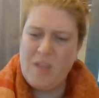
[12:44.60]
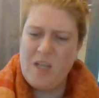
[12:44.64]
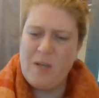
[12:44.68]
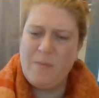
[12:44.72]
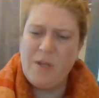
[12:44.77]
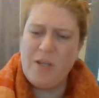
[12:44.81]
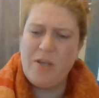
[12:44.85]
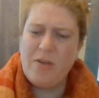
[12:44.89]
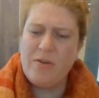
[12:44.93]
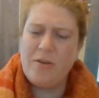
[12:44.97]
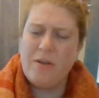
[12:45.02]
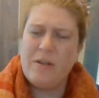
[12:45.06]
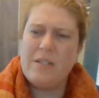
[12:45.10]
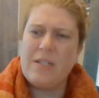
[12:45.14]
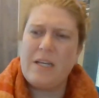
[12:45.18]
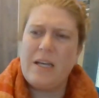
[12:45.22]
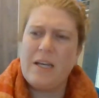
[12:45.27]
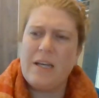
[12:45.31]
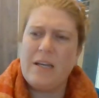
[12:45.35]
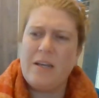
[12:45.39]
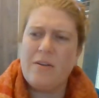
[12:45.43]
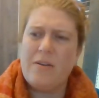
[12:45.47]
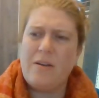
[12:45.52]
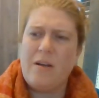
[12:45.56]
But you can
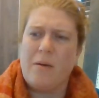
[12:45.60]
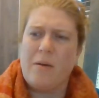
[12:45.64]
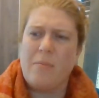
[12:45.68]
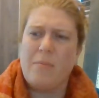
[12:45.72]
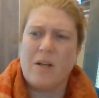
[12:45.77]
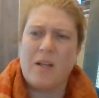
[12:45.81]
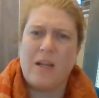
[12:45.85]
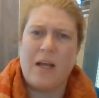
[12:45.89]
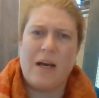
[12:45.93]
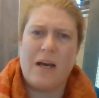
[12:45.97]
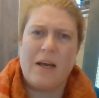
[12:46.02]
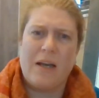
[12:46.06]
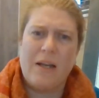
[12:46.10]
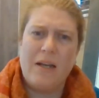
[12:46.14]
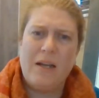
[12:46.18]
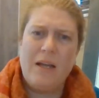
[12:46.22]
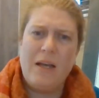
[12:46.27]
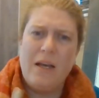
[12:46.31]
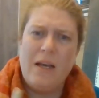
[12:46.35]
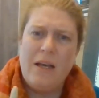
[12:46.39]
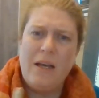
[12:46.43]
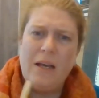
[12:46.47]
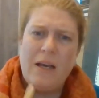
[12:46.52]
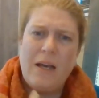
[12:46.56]
take your number line
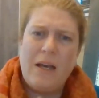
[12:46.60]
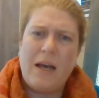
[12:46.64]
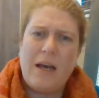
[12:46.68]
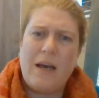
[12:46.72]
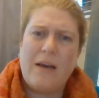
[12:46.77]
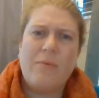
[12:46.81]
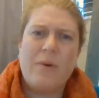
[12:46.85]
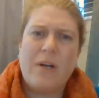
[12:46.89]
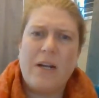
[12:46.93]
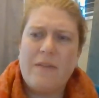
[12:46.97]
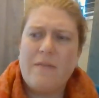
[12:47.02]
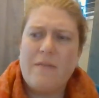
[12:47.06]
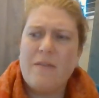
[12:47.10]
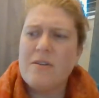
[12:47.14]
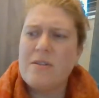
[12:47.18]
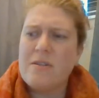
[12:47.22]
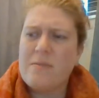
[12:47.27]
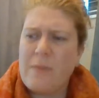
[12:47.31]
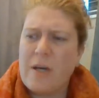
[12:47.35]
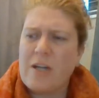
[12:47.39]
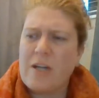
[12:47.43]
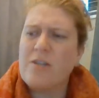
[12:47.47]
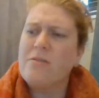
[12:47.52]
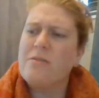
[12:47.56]
and whatever
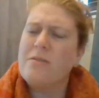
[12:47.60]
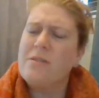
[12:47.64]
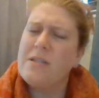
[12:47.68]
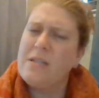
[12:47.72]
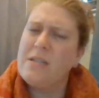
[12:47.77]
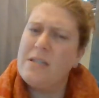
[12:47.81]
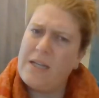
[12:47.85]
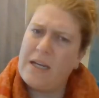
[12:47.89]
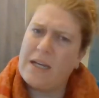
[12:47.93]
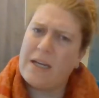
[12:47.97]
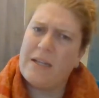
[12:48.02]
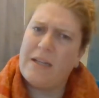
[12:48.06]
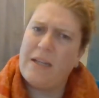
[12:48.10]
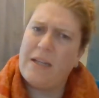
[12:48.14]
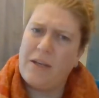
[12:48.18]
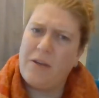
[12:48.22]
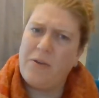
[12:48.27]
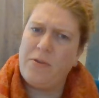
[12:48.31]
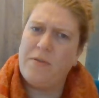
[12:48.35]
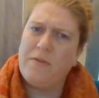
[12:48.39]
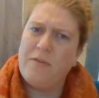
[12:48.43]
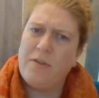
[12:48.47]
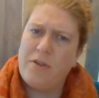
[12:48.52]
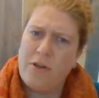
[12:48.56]
special stick that
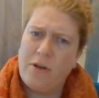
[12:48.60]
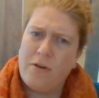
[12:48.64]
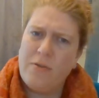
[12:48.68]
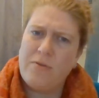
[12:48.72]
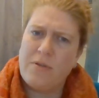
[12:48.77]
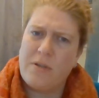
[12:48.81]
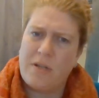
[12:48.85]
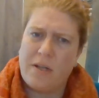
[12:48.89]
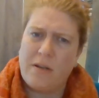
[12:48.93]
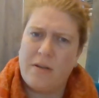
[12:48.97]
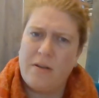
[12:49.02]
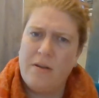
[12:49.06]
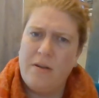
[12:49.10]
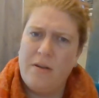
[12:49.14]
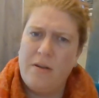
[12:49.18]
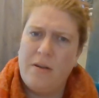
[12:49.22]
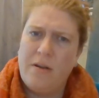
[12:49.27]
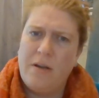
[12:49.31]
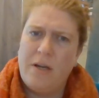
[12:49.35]
you have chosen, and